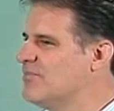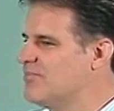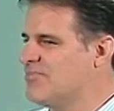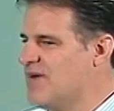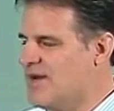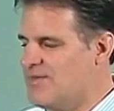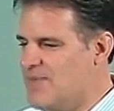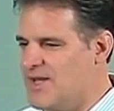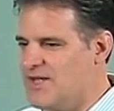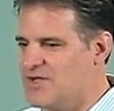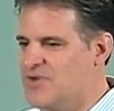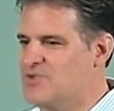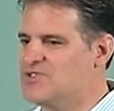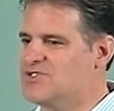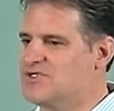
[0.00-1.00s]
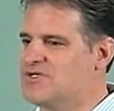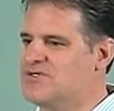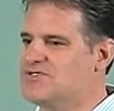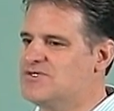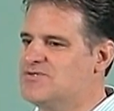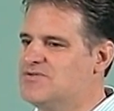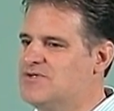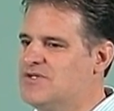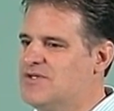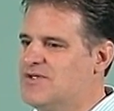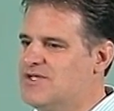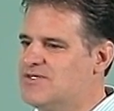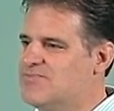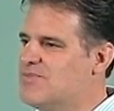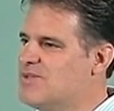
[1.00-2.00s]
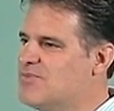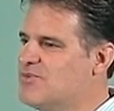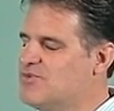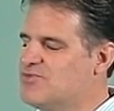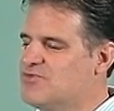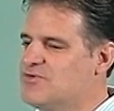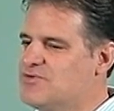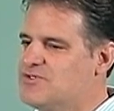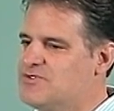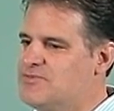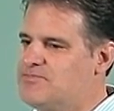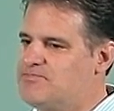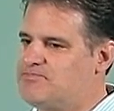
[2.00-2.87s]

pranamaya kosha as it may be referred to.